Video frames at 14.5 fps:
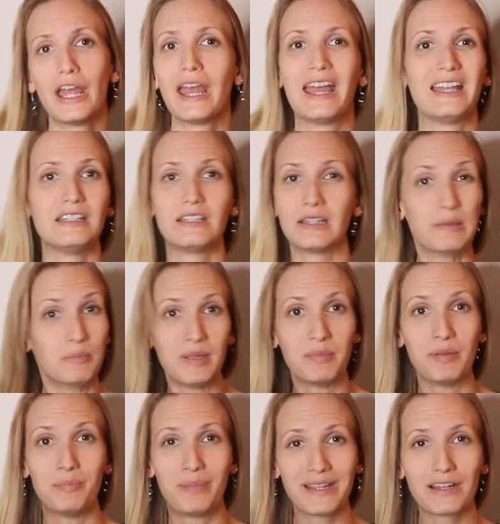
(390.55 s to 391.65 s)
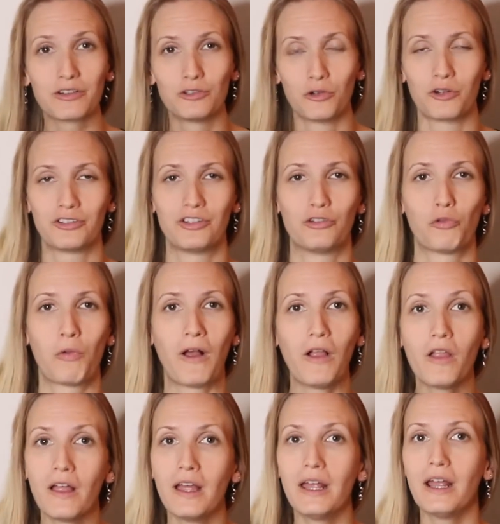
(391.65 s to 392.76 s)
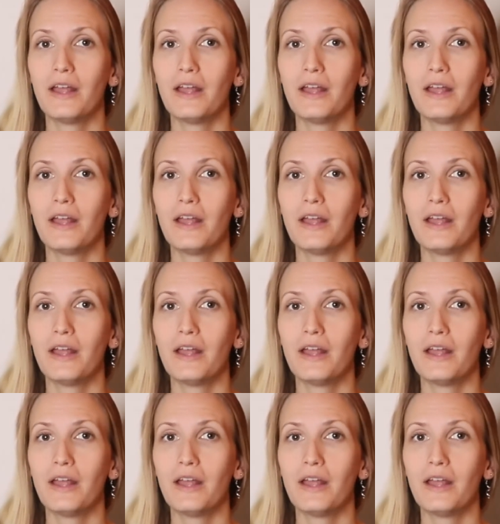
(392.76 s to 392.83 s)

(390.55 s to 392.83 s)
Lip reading: and maybe bigger doors as well,